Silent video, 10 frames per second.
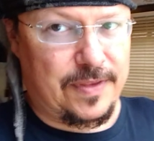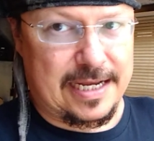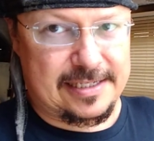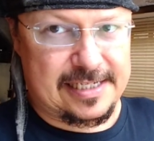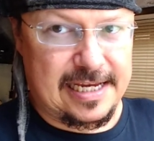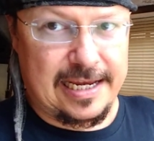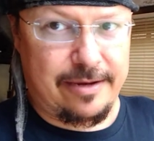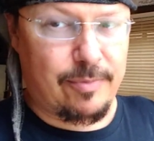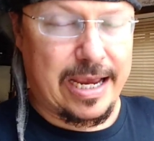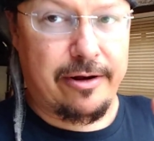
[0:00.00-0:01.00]
that
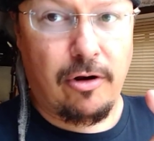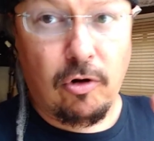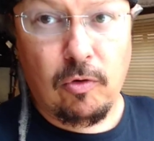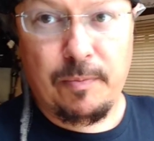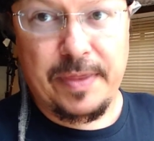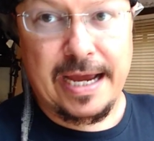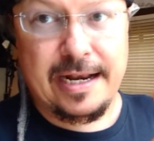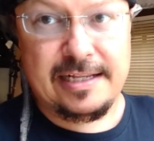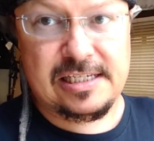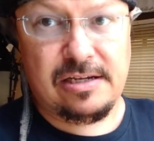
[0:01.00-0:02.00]
seam and hope that
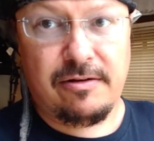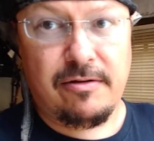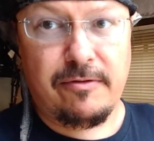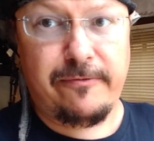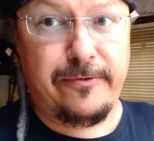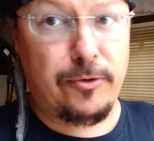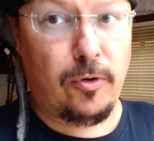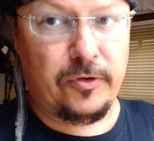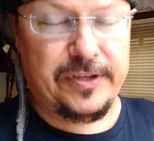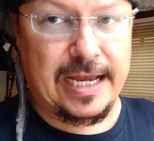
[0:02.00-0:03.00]
it's
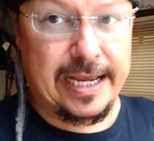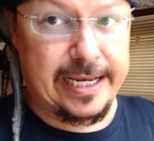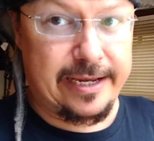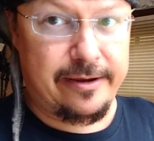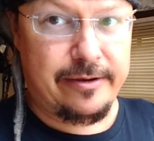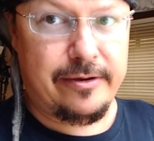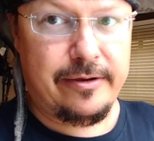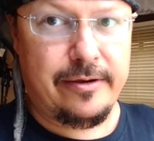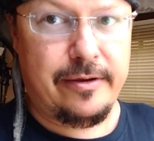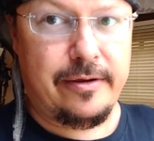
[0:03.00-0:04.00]
fuel tight.
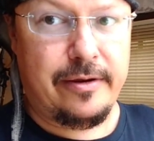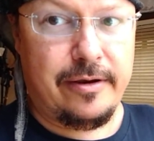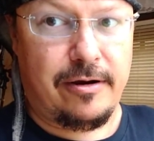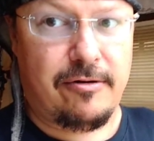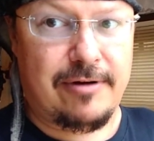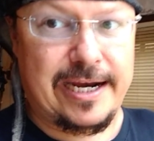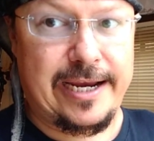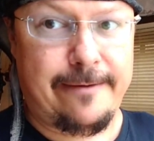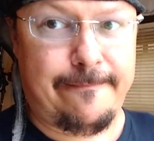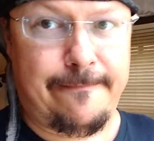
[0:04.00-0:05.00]
All right?